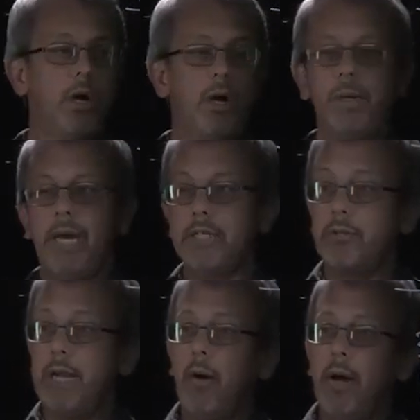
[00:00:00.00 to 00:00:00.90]
Okay, so
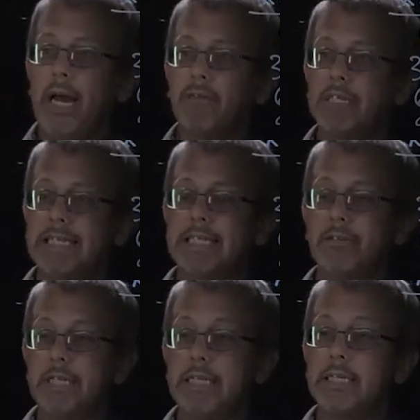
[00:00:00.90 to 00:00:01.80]
now I have a
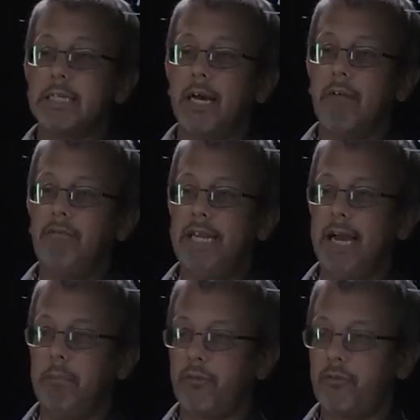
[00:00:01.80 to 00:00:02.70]
series of
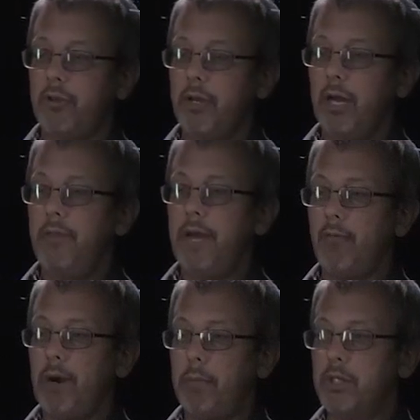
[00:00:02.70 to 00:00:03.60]
depths that
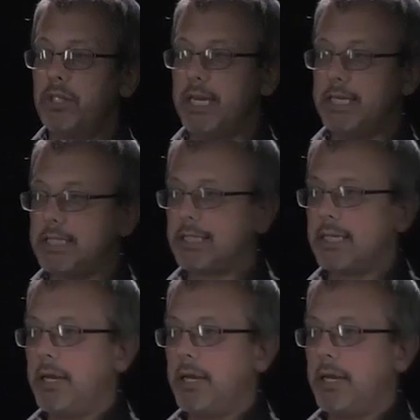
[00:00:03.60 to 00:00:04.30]
represent